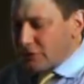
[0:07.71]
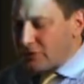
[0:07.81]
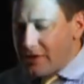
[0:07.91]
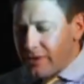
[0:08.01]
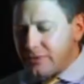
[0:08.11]

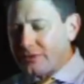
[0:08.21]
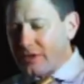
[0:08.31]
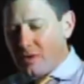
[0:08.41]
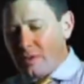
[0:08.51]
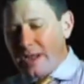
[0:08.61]
So years
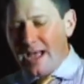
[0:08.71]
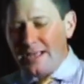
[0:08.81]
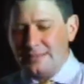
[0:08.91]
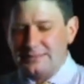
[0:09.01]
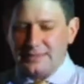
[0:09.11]
ago, a
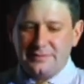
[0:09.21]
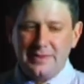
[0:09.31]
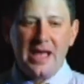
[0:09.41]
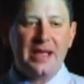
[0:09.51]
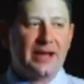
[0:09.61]
guy said to
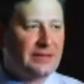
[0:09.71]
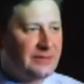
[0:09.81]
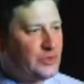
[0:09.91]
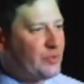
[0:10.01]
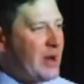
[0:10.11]
me, hey, I got
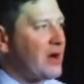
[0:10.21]
this new